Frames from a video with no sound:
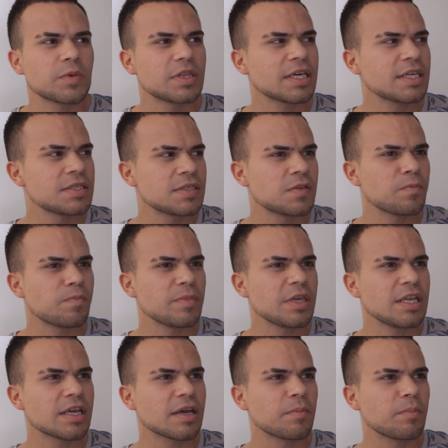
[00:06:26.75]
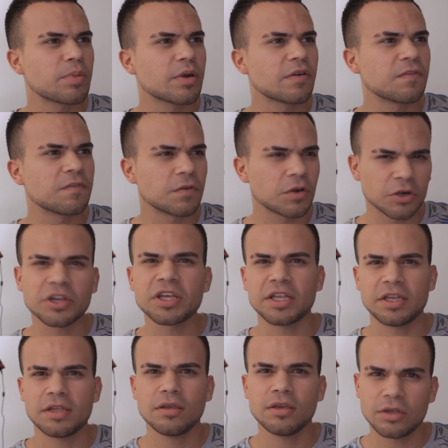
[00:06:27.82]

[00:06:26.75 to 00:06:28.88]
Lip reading: but that doesn't mean I'm perverted,